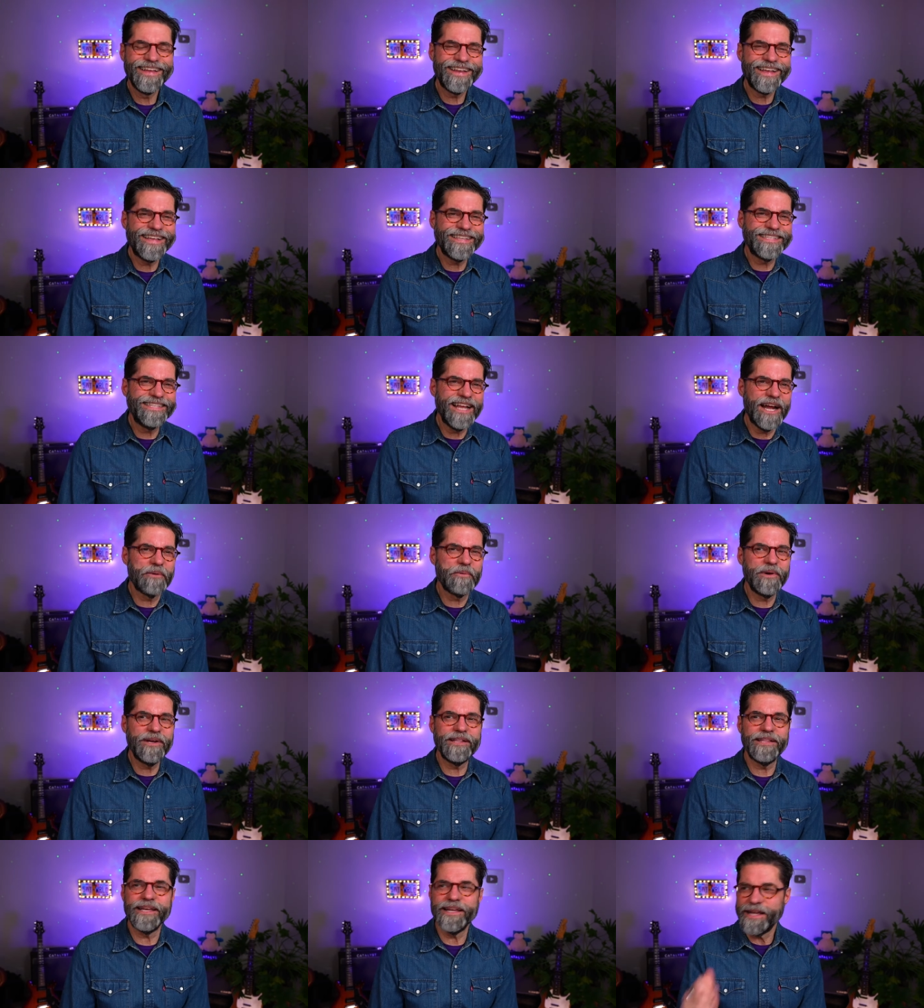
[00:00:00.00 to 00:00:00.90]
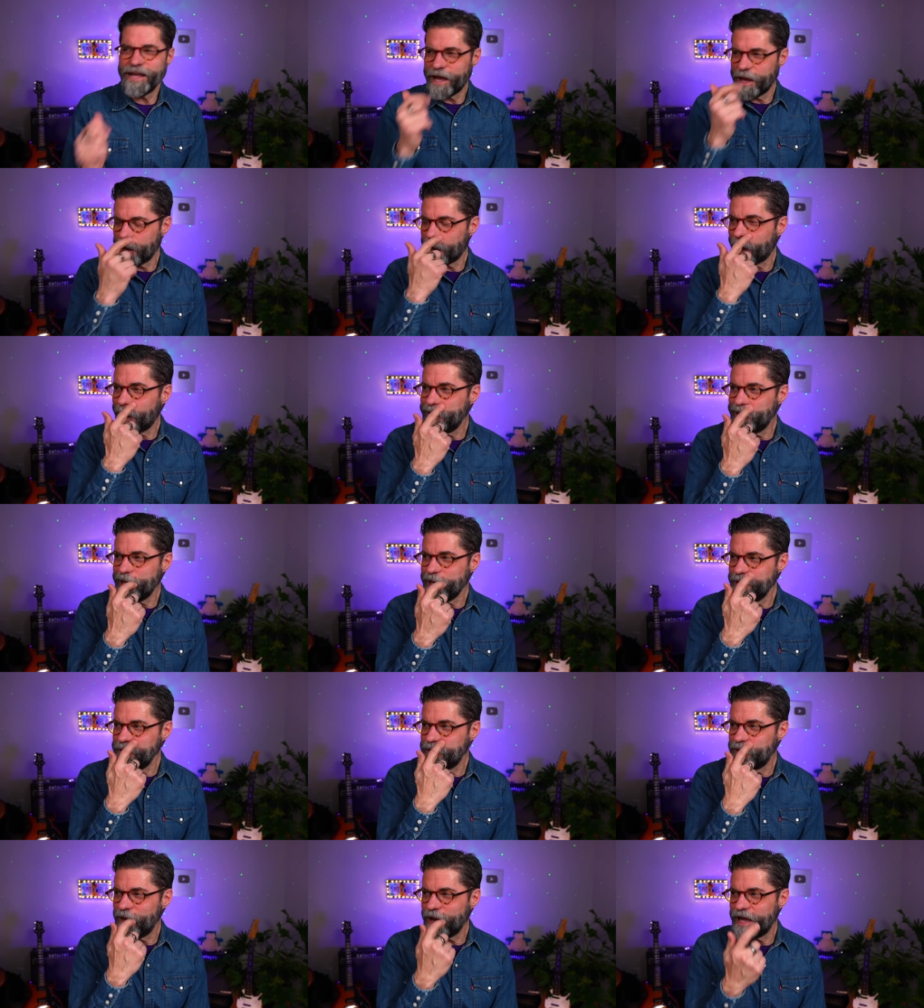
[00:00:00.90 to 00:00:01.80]
It's not really. I
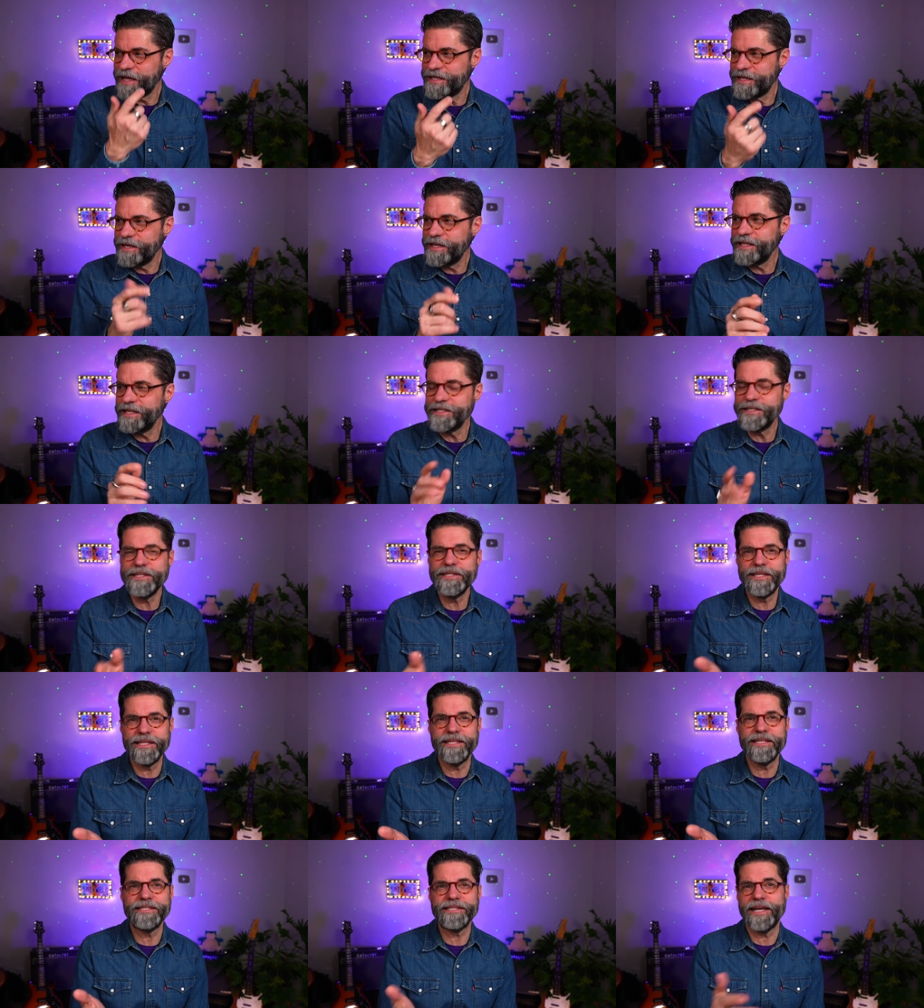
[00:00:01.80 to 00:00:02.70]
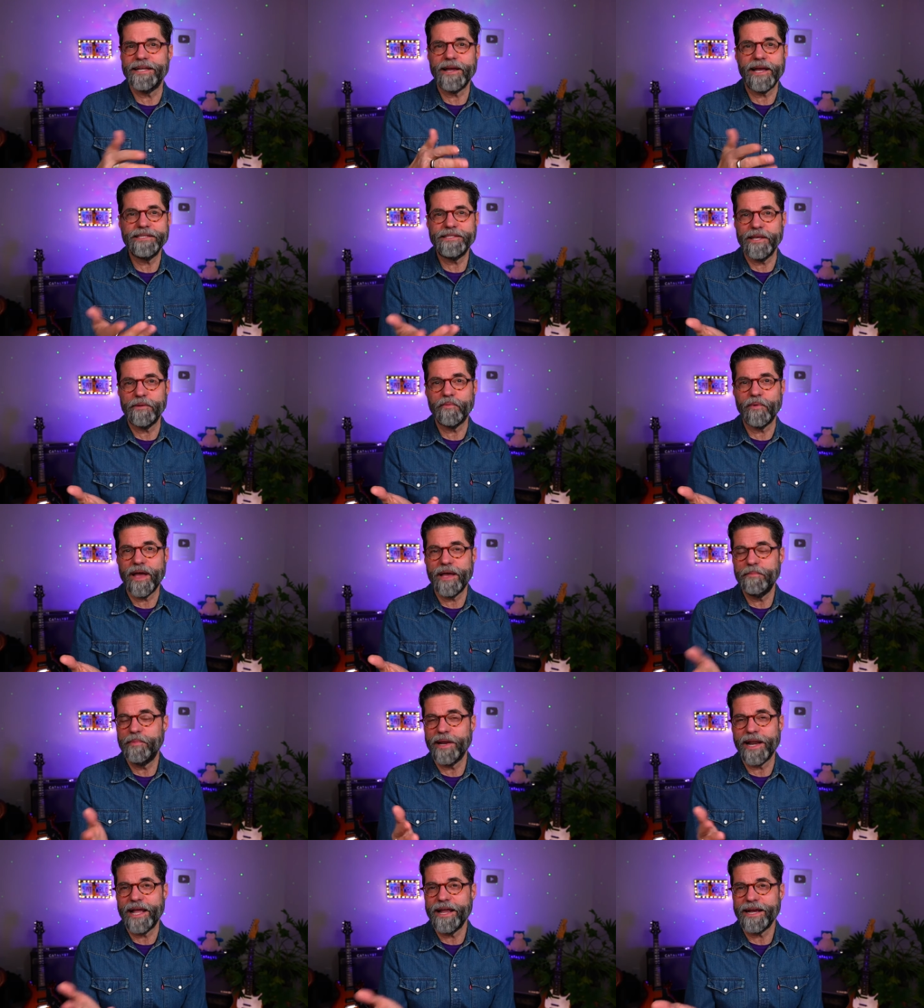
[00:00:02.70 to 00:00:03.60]
did listen to this. I said
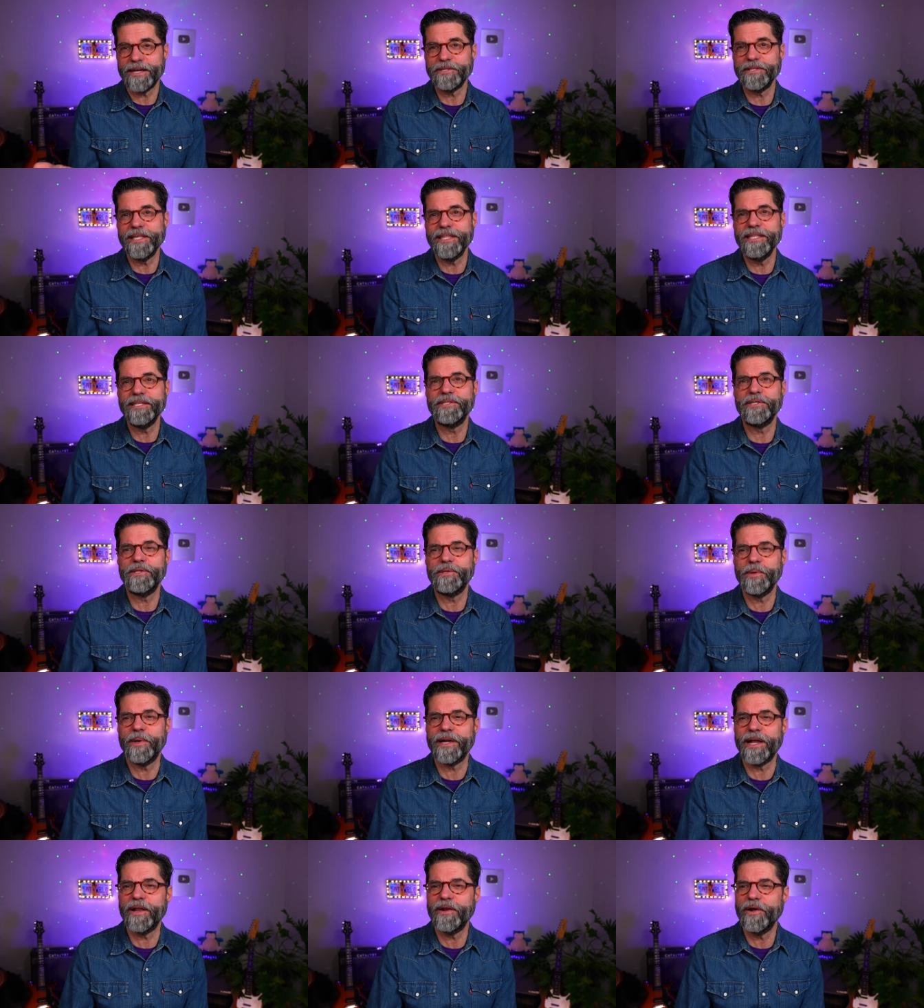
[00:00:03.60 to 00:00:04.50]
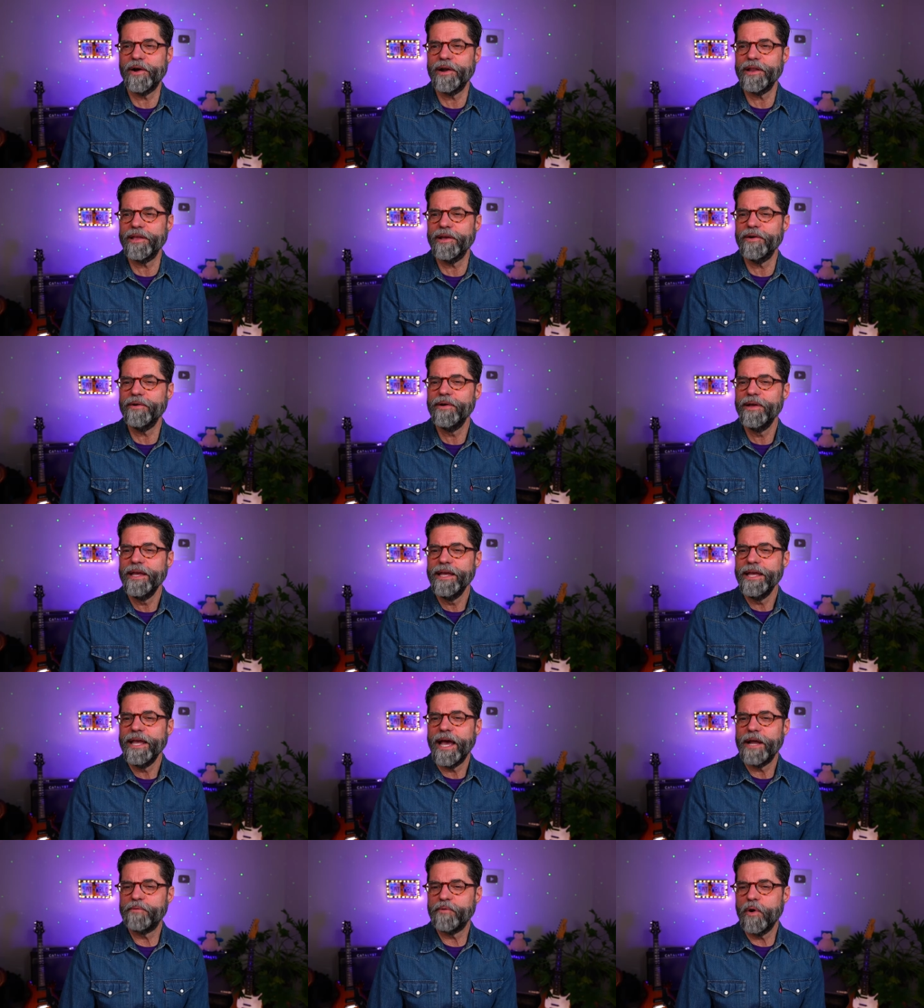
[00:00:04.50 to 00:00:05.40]
read, but I actually listened to it on audio.
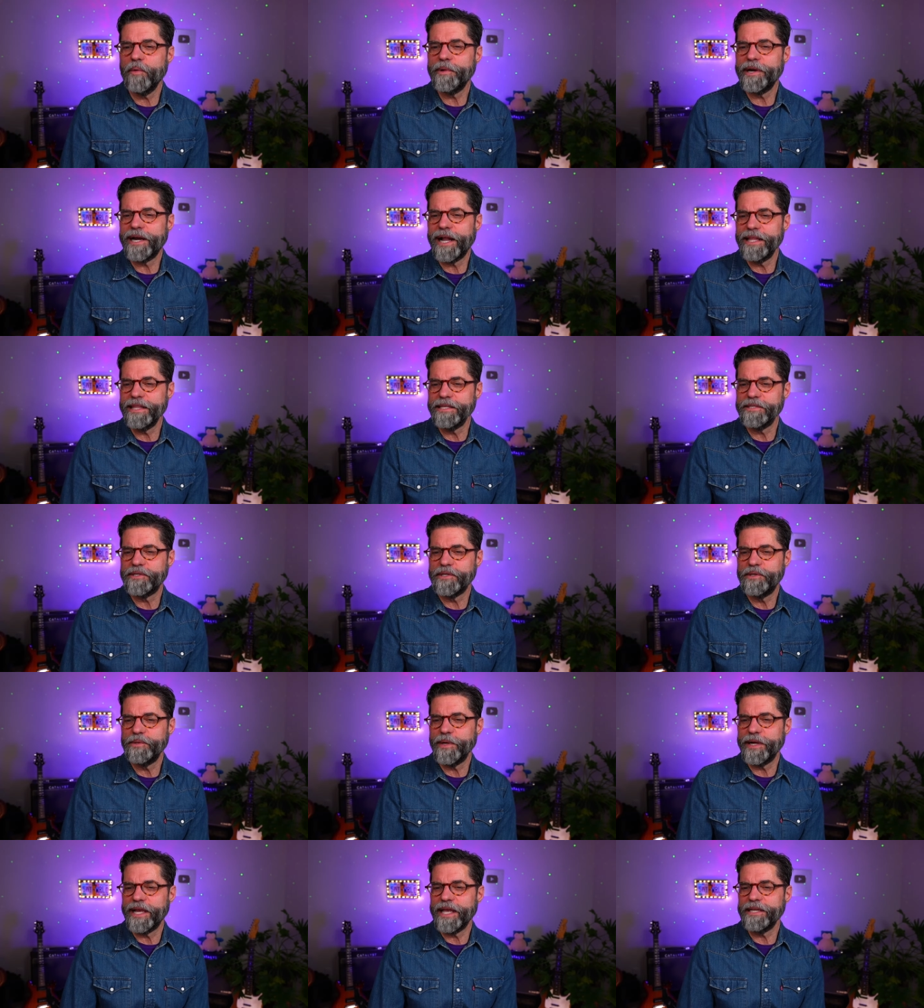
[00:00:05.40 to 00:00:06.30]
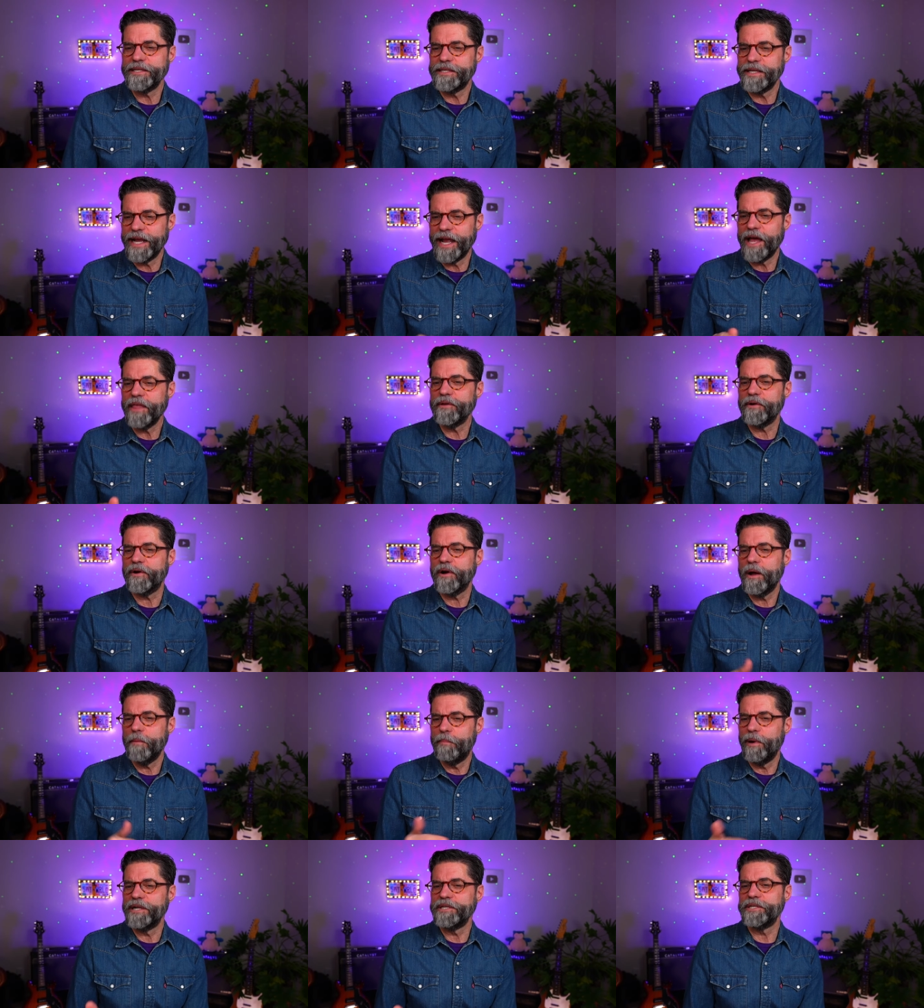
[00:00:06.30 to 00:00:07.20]
And Roman and I listened to it get together
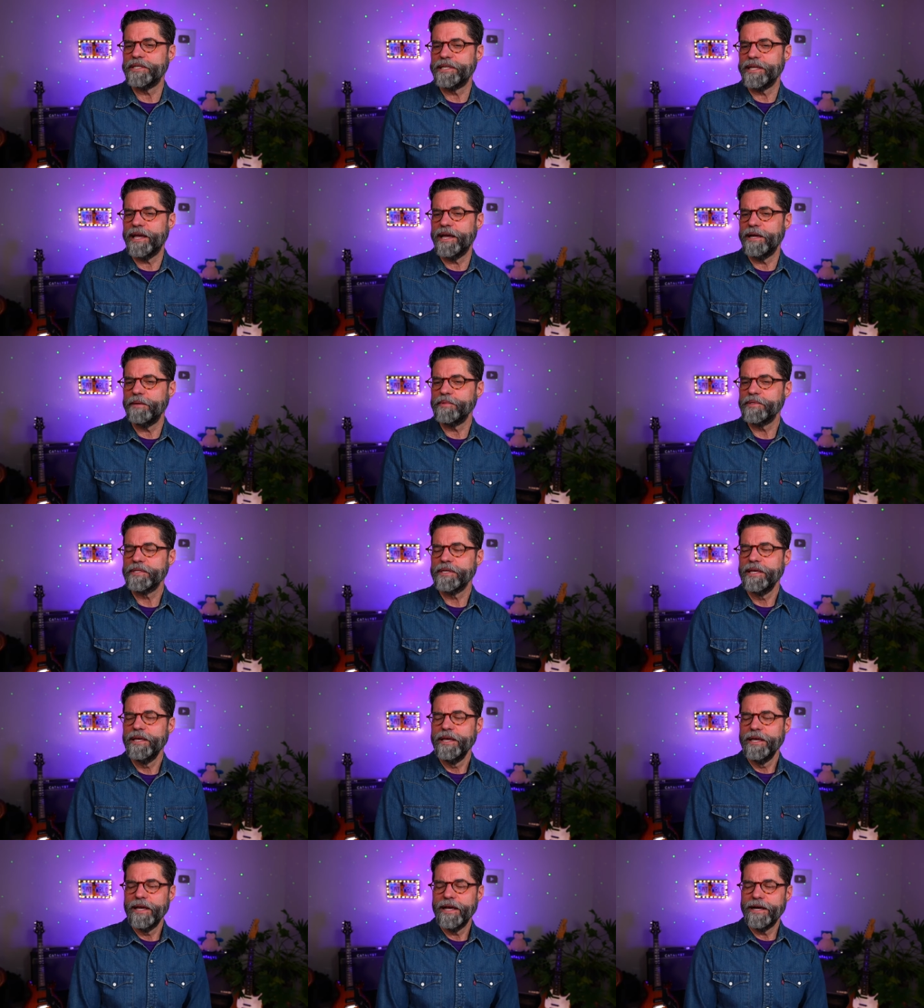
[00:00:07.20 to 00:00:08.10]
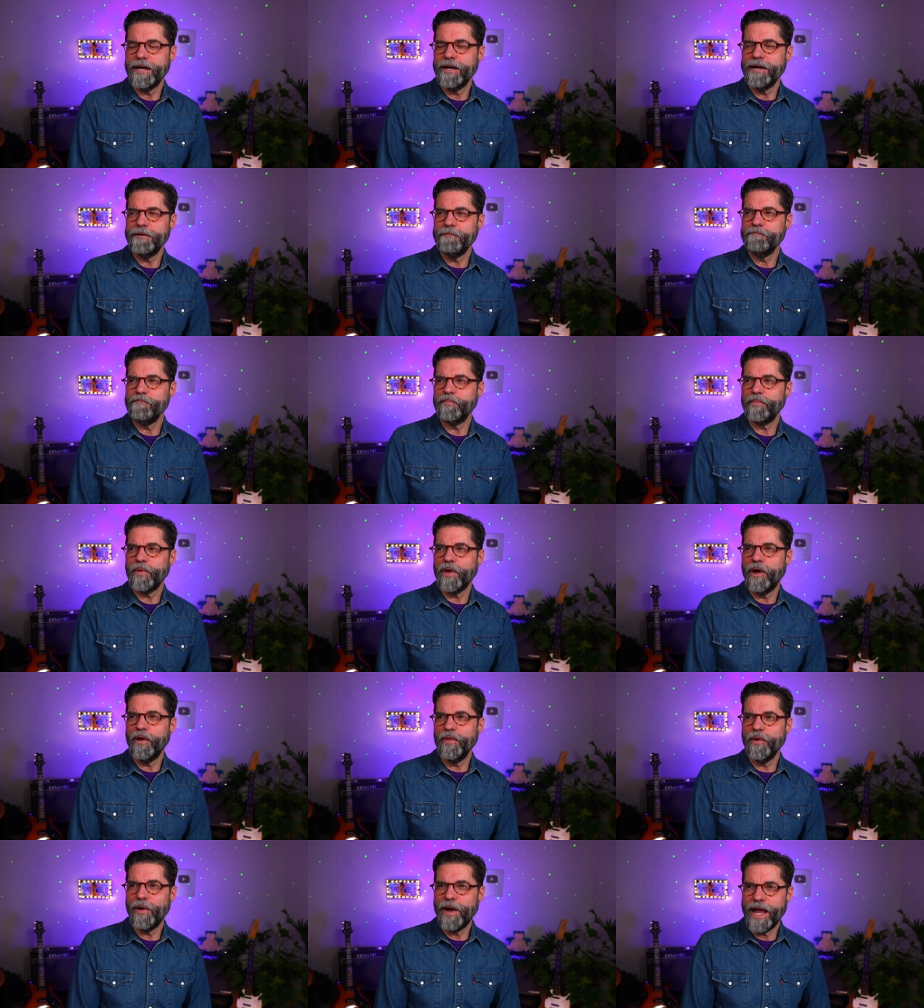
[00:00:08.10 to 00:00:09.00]
a bunch of times.
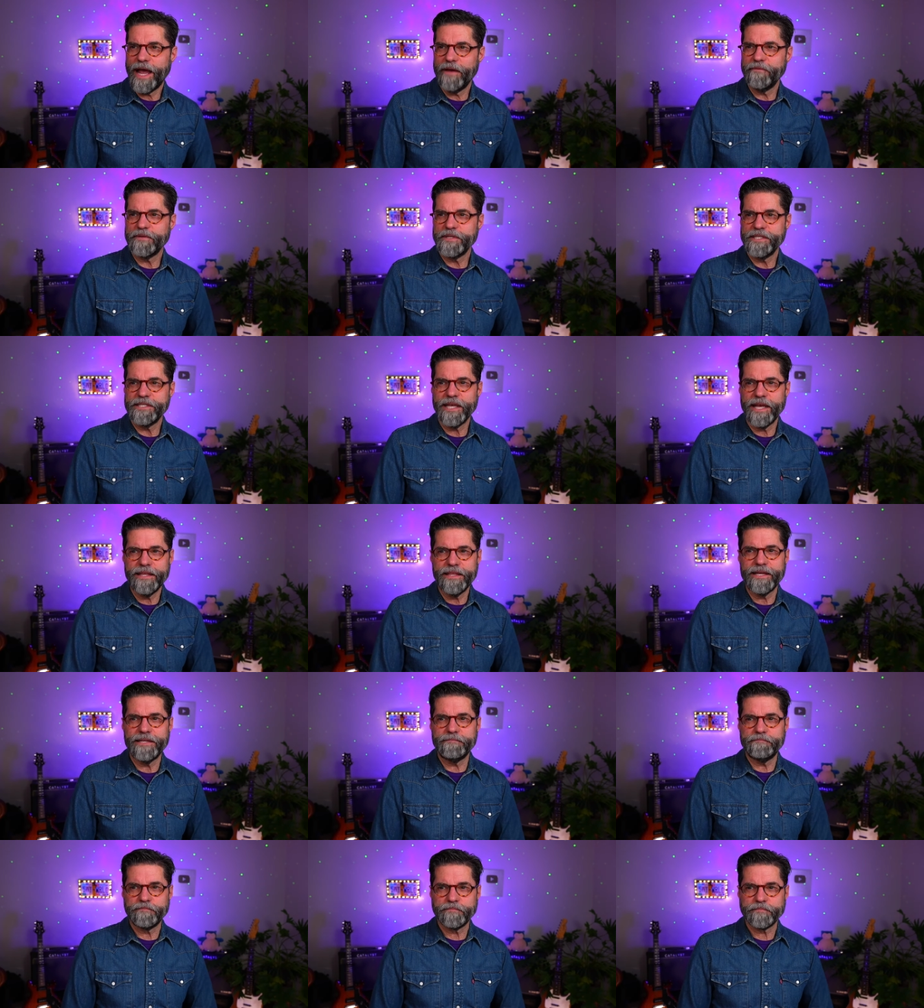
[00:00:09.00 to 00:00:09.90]
Although I have to say that